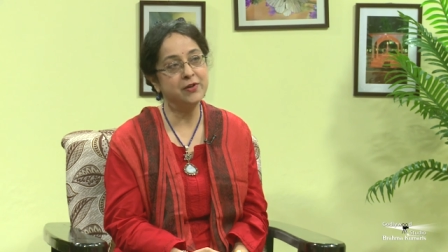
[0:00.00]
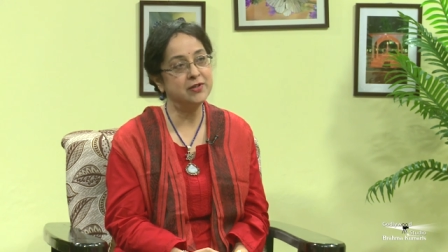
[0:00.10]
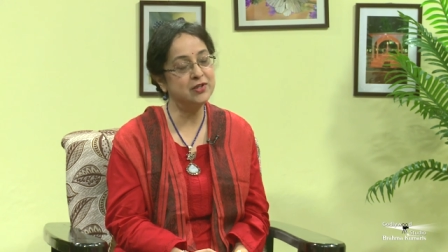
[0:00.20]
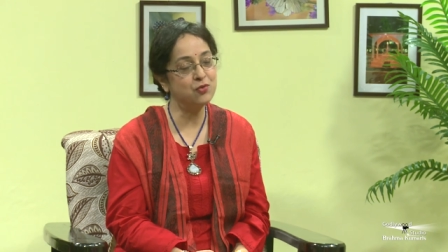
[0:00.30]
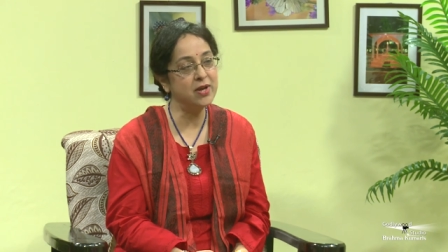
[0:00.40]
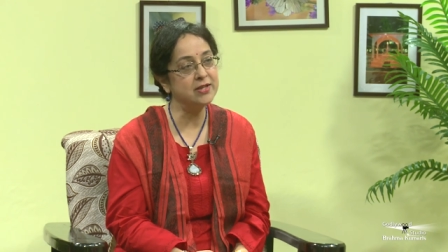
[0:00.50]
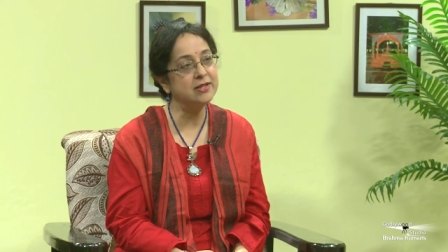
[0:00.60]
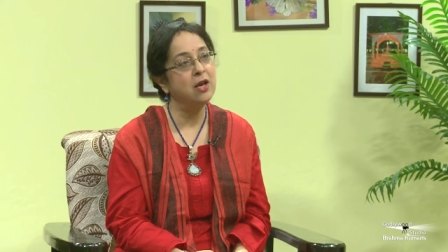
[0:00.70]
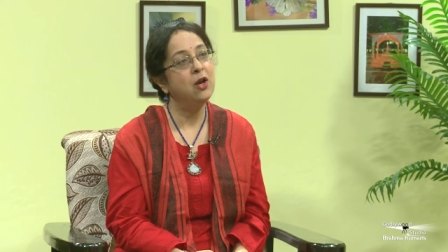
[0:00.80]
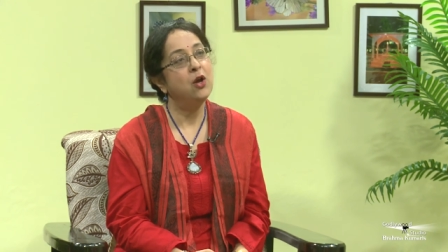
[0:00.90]
uh, stress.
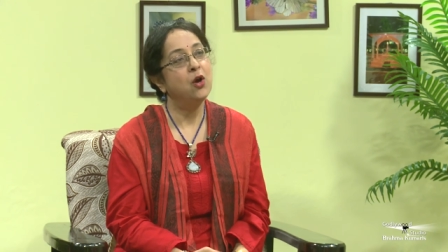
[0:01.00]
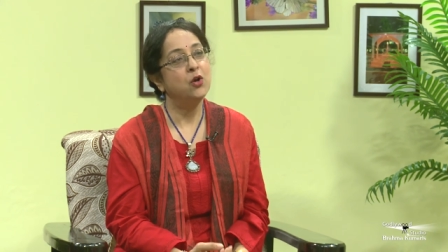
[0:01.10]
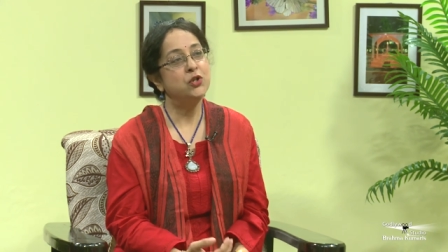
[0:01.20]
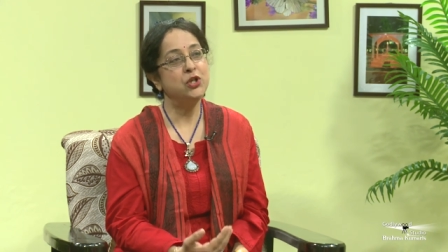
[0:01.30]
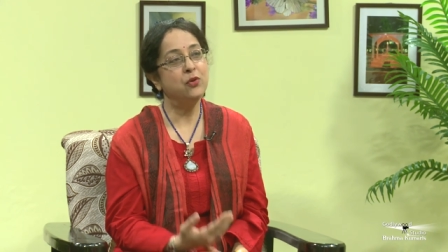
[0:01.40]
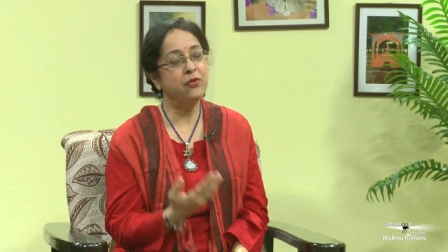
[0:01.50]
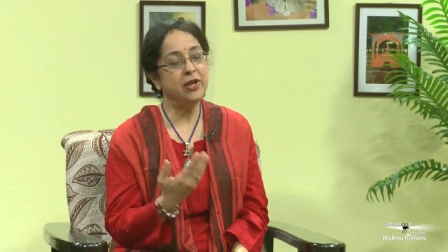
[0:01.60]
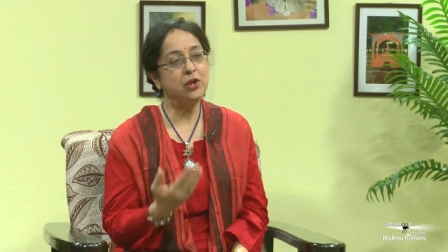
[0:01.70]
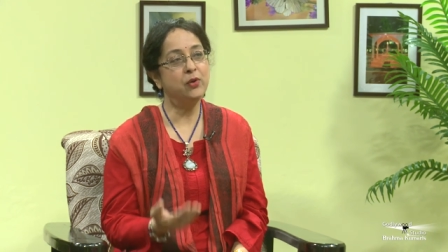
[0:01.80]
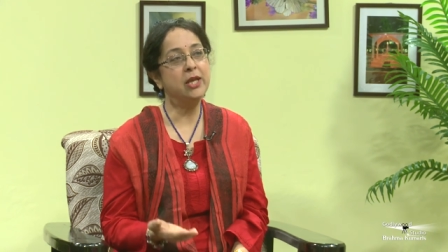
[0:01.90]
Do you
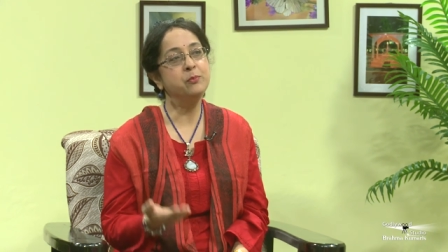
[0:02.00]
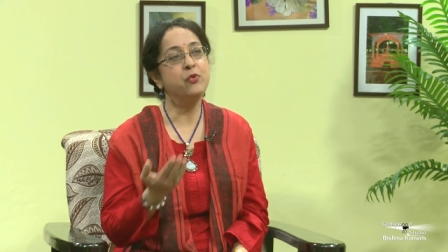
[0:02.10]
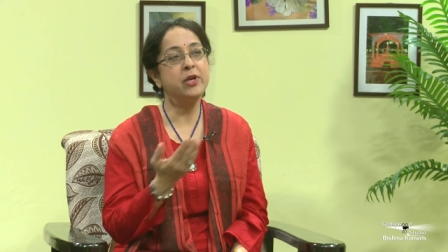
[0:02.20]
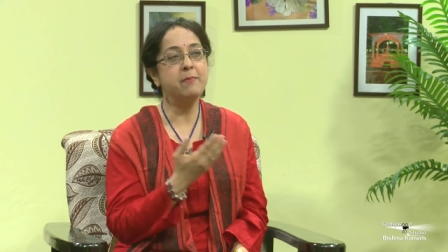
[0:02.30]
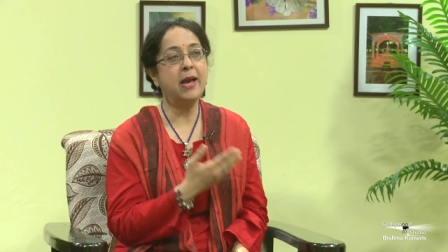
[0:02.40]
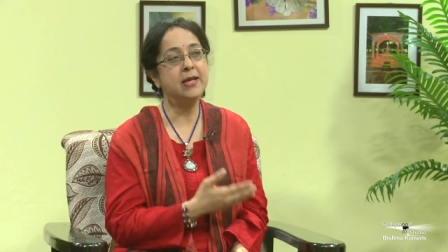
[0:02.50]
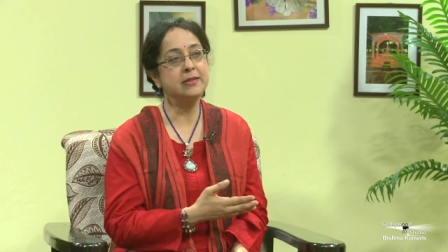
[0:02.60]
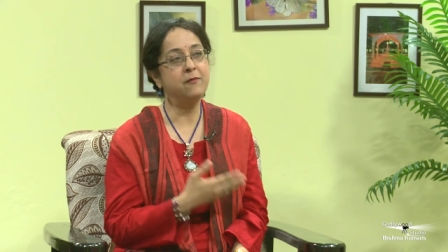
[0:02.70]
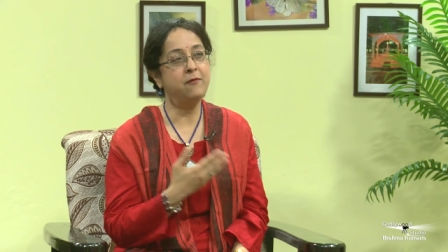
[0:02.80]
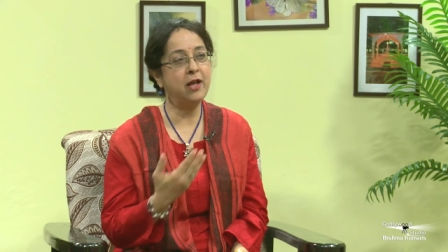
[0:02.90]
think you can bring back
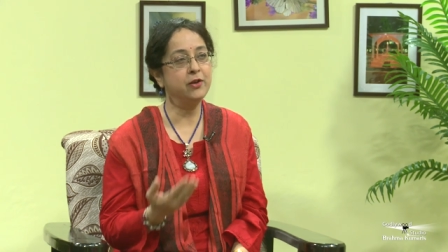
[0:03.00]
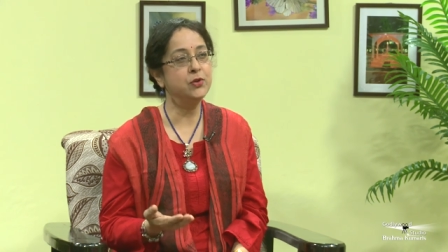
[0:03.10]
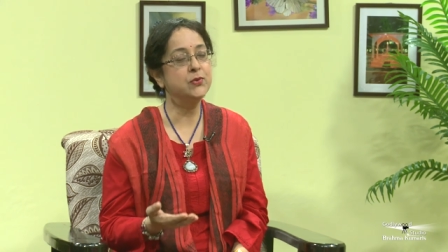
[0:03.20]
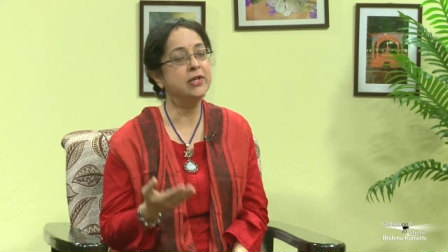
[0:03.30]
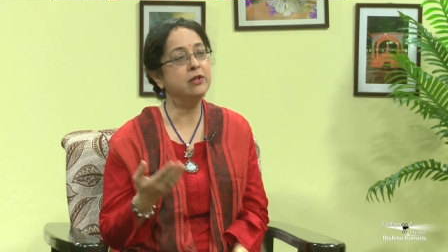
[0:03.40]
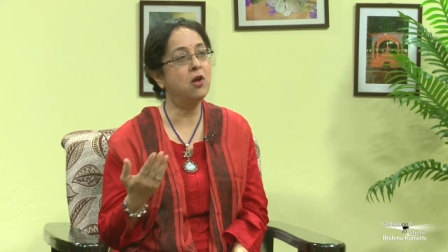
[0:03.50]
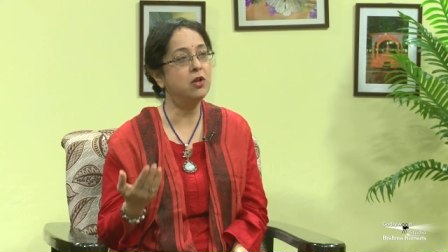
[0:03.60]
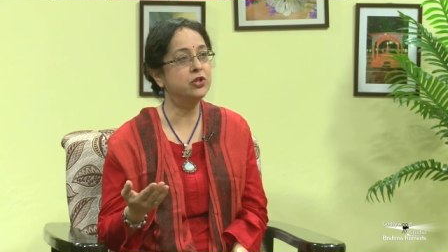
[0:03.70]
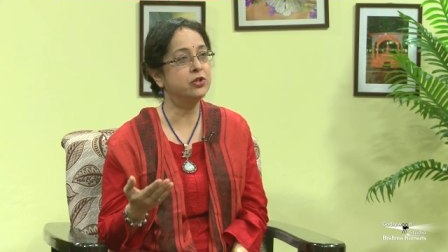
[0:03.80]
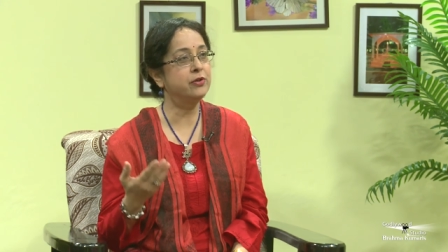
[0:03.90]
some values and
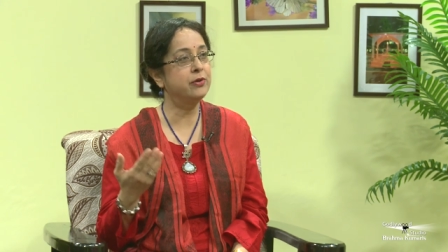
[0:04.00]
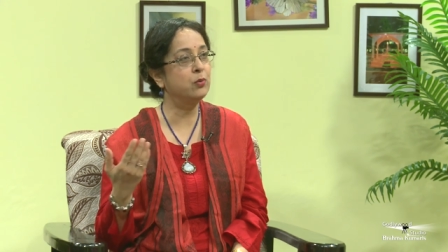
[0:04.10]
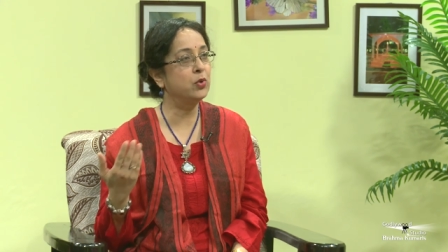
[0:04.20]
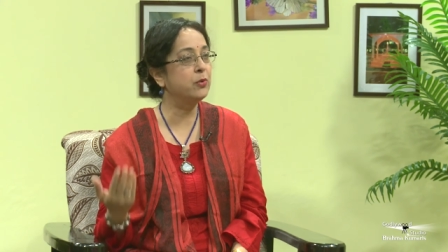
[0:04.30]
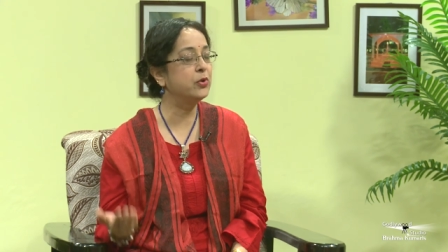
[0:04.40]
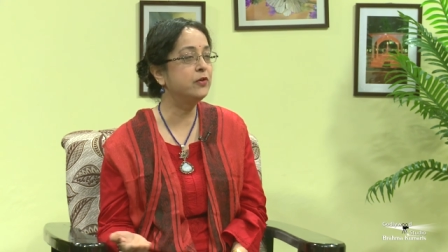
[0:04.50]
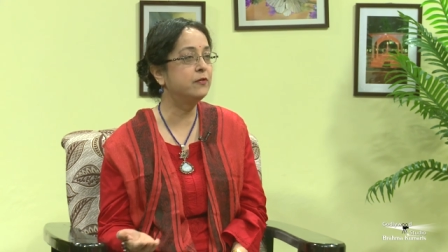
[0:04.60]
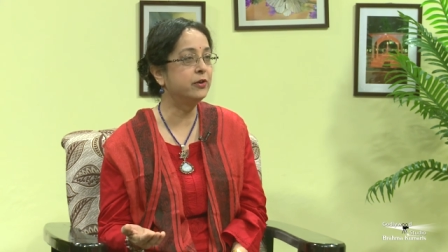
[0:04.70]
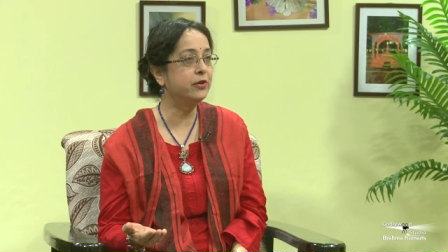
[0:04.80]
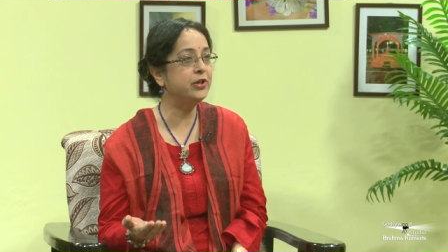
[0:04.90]
culture, whatever you've
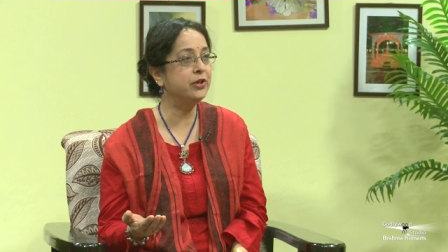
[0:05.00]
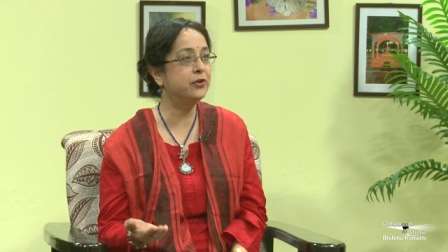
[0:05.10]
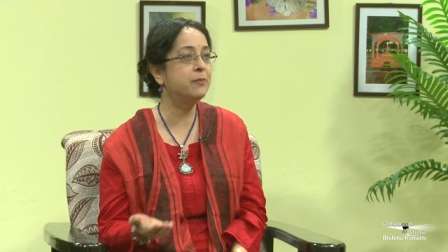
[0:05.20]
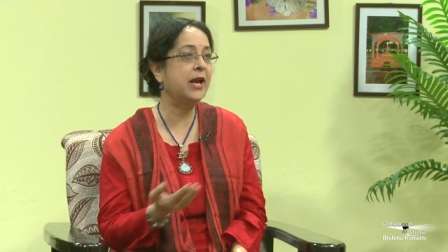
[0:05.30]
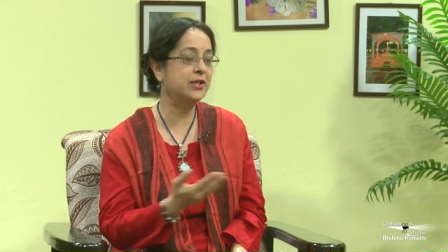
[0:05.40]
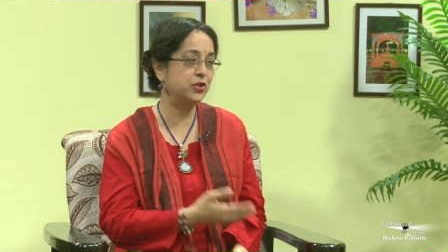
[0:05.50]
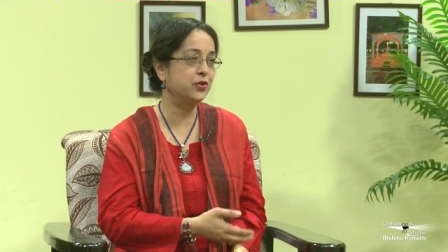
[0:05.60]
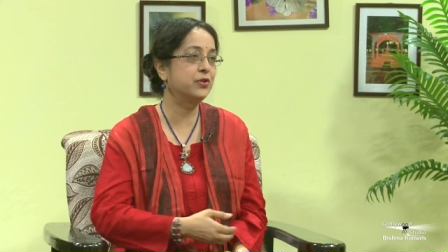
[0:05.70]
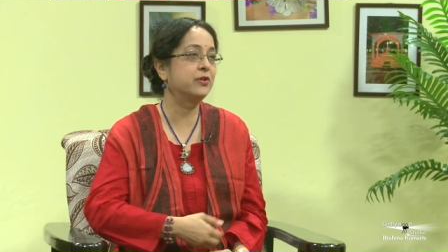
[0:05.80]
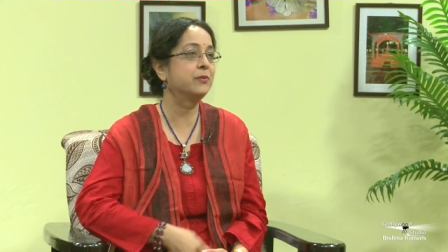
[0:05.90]
learned here, back to
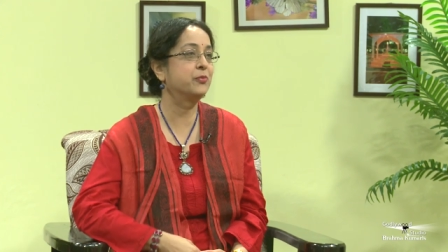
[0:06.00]
your